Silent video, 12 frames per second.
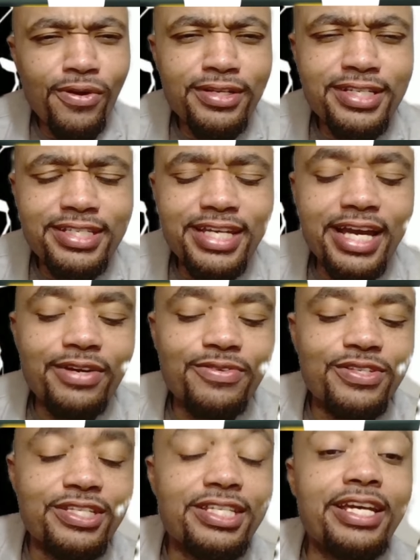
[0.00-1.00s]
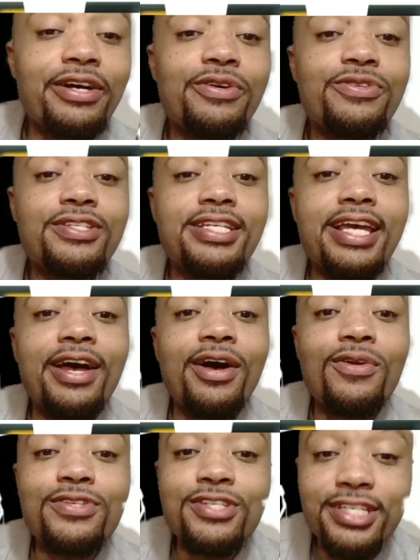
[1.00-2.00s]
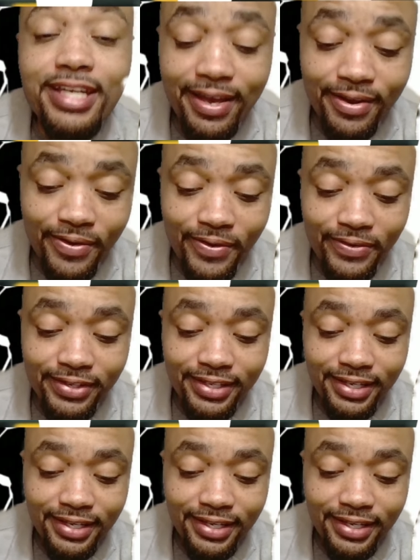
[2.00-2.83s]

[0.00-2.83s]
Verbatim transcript: is entitled Sell, Sell, Sell.